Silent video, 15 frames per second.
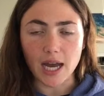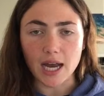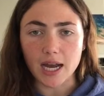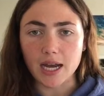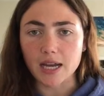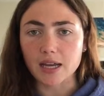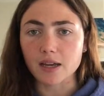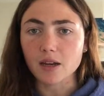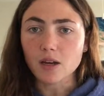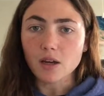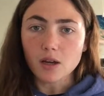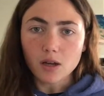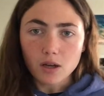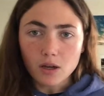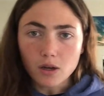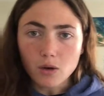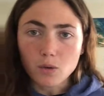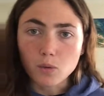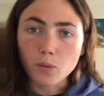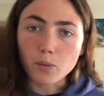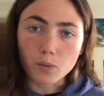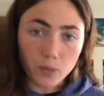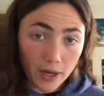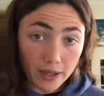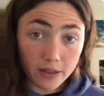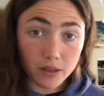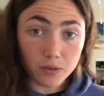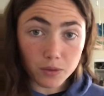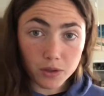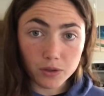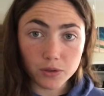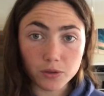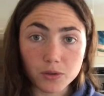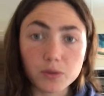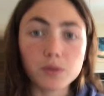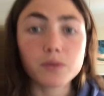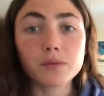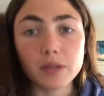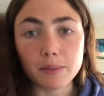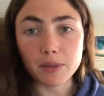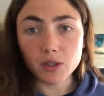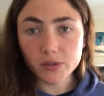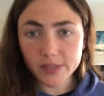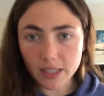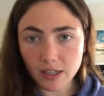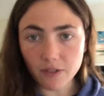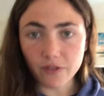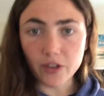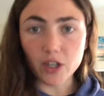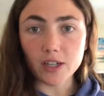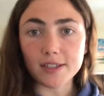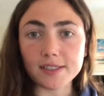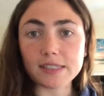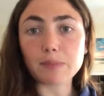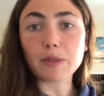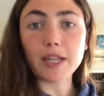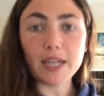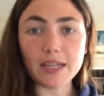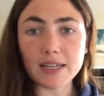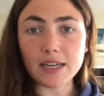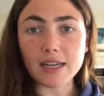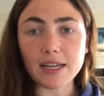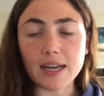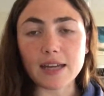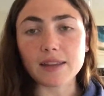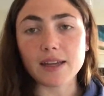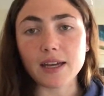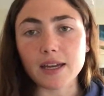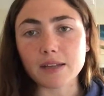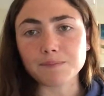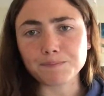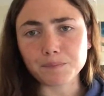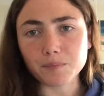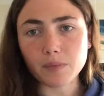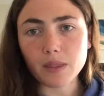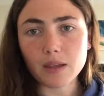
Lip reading: I read through the music first, played it, and then